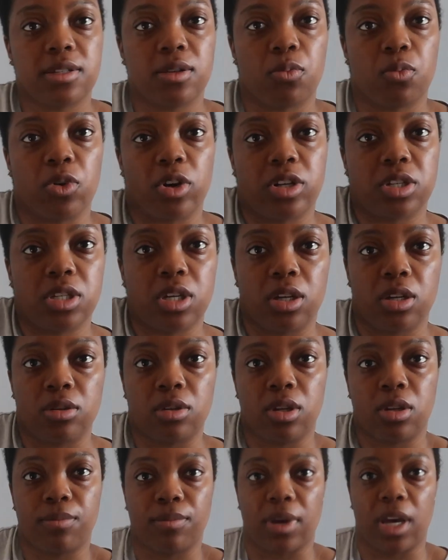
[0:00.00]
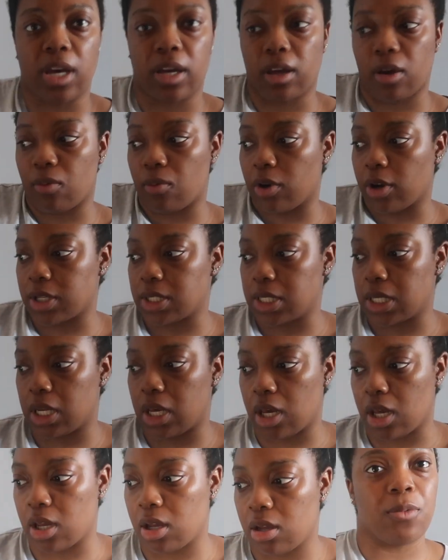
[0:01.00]
some work done. I'm back at work
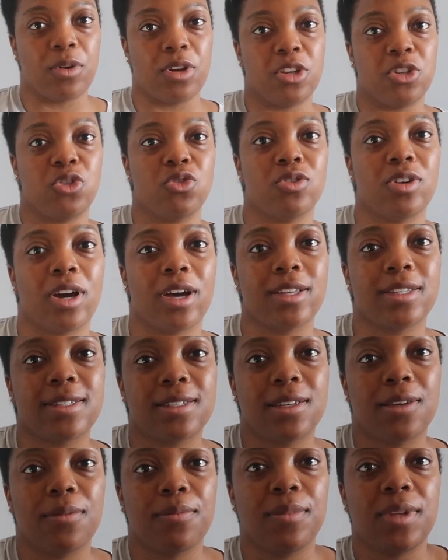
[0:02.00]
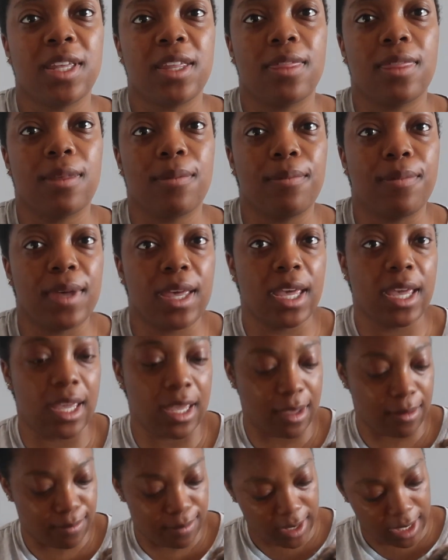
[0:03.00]
today. I wanted you guys to meet the
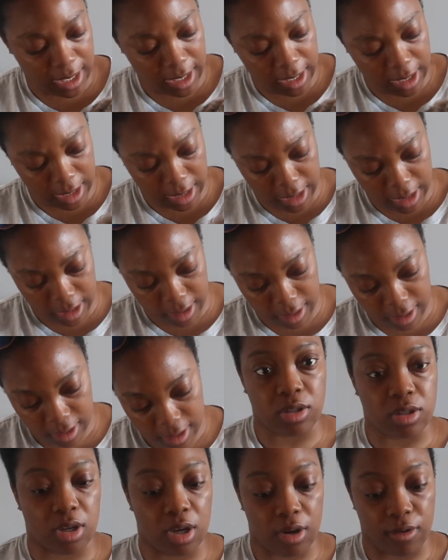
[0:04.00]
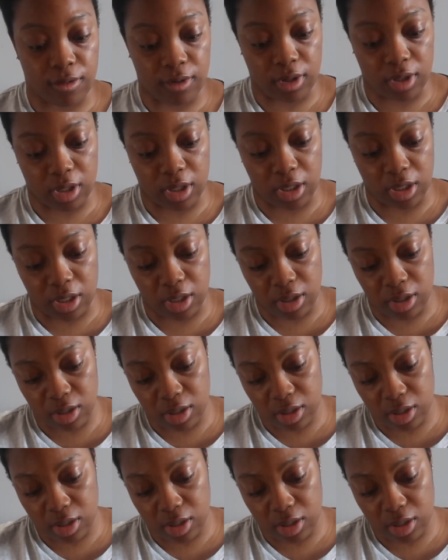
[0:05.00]
baby. He is currently